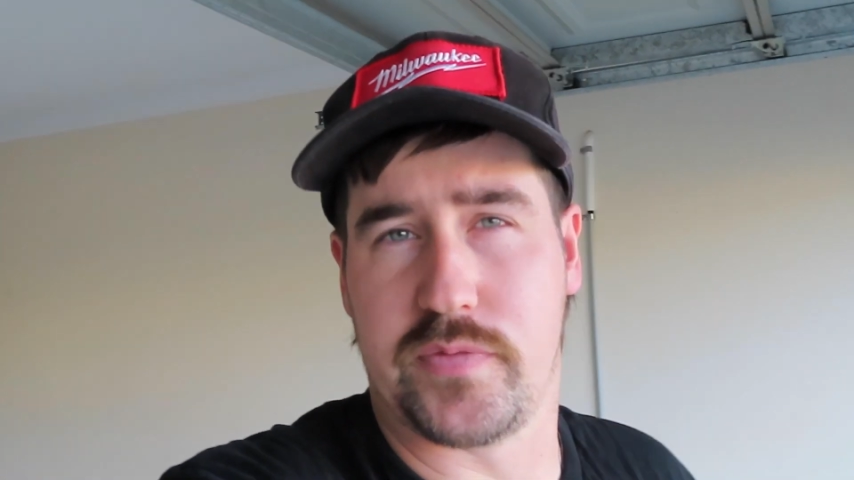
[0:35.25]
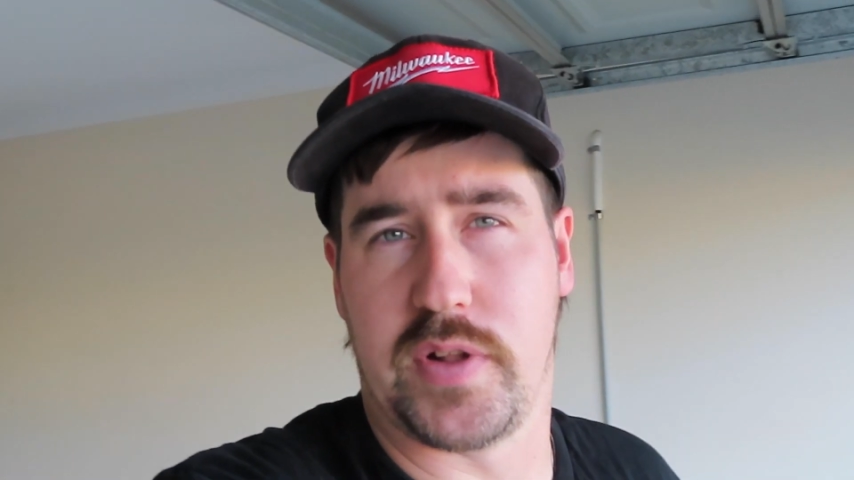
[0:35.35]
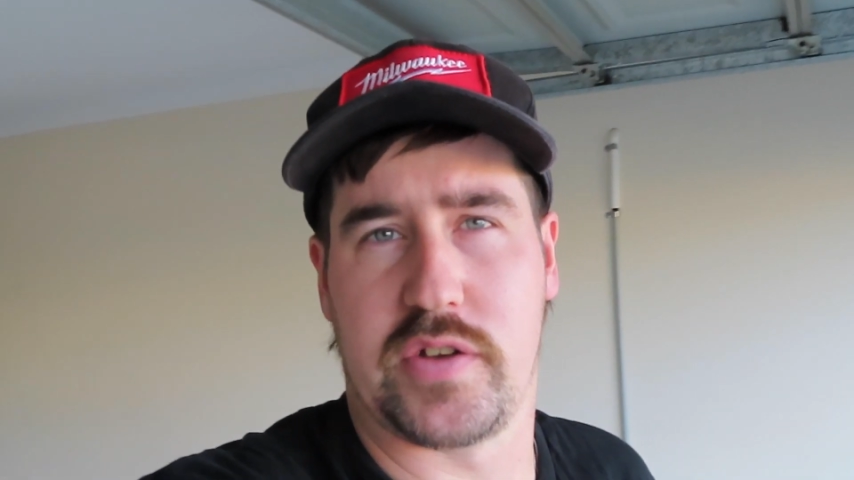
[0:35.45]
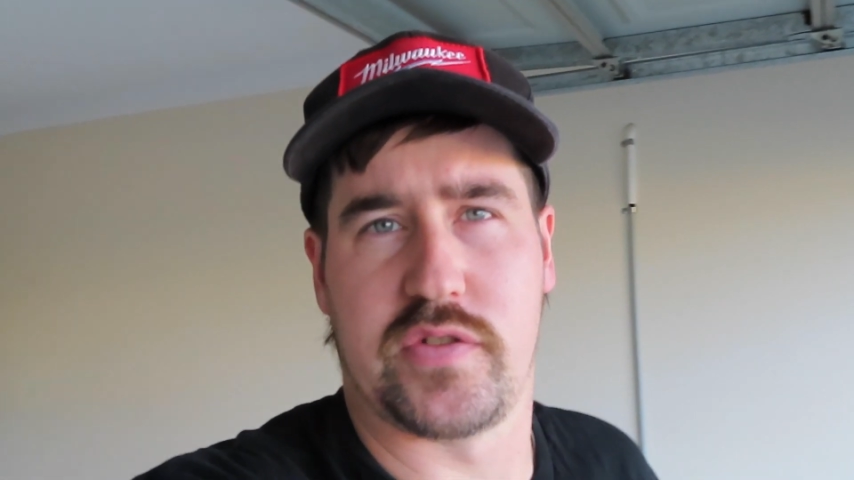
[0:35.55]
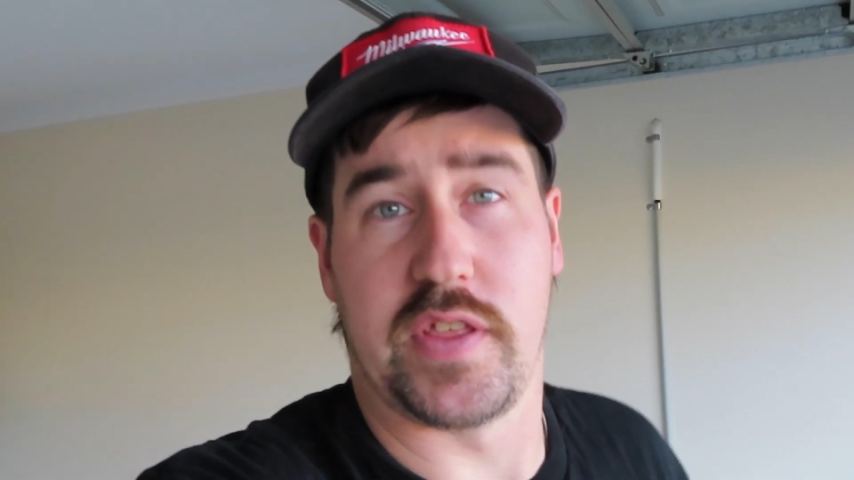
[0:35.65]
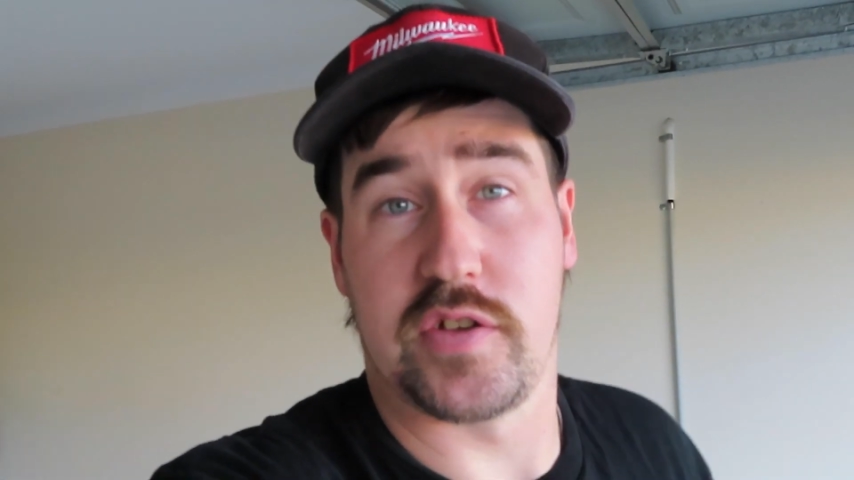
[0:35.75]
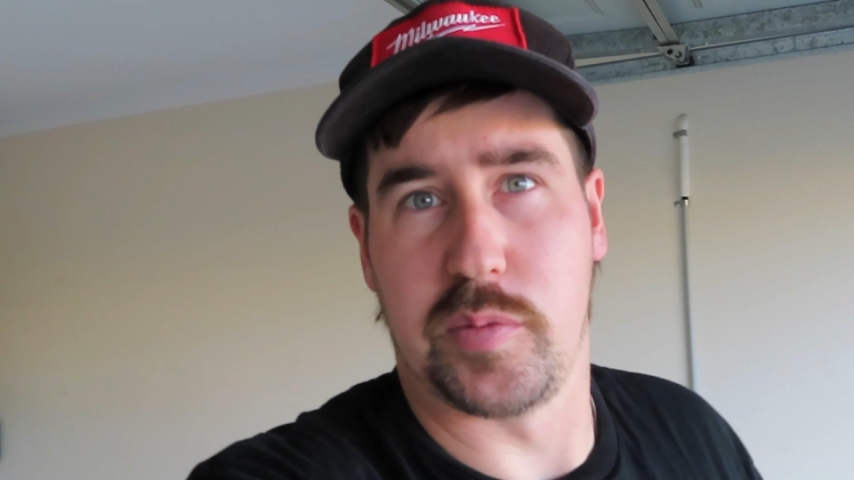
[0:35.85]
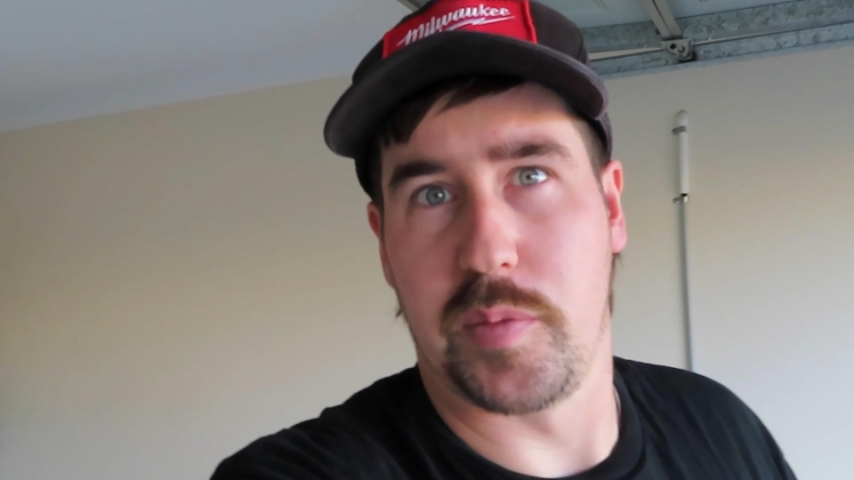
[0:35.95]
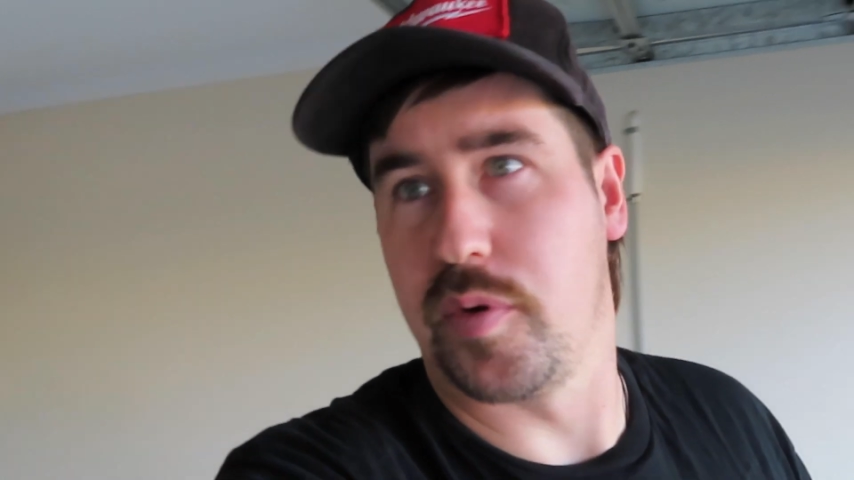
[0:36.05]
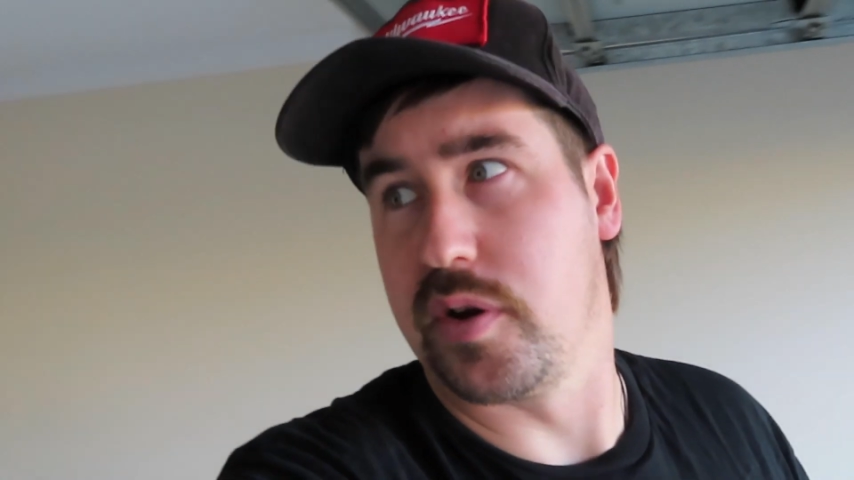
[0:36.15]
flush, so that
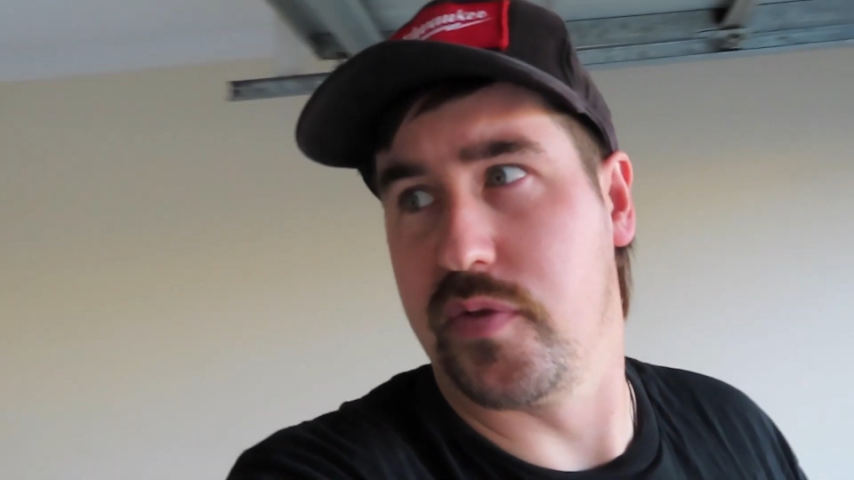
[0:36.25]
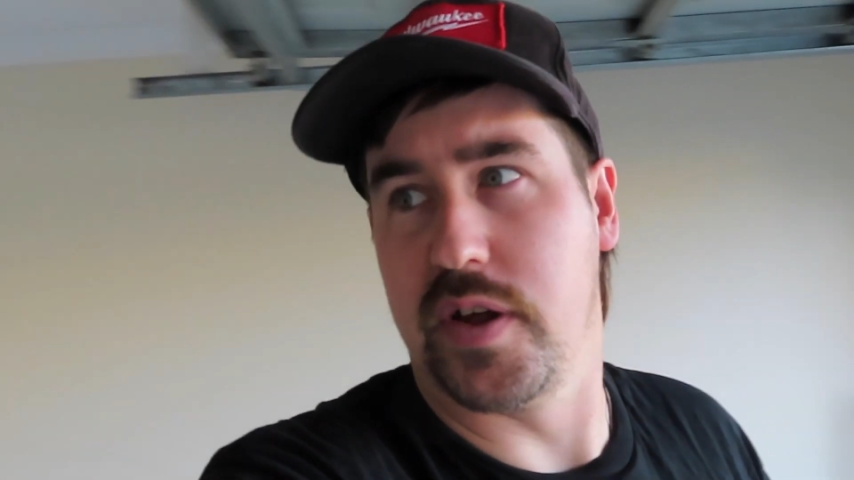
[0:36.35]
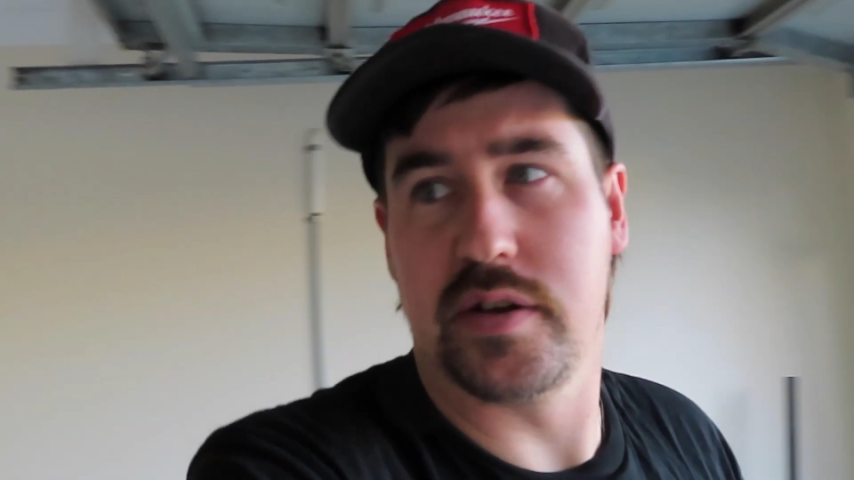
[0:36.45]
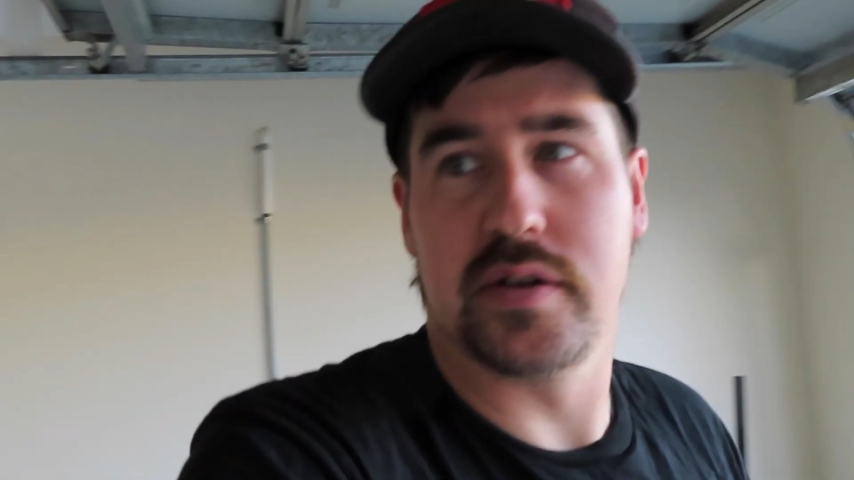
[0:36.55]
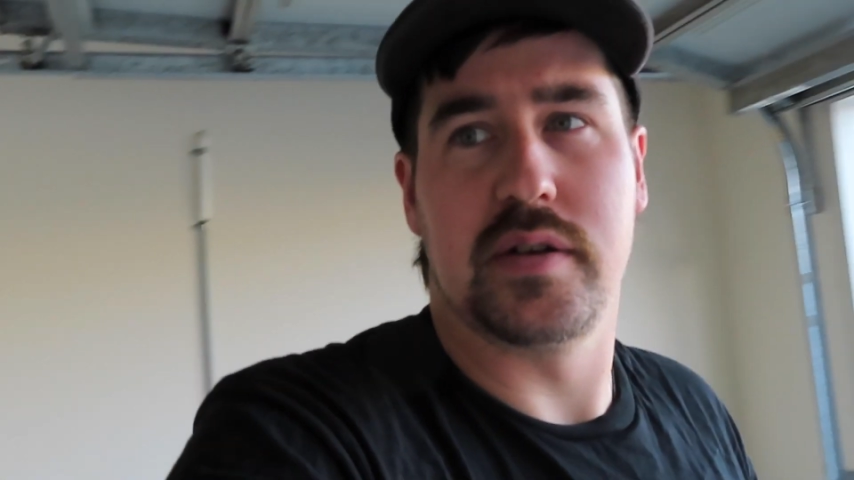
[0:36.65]
should be pretty fun.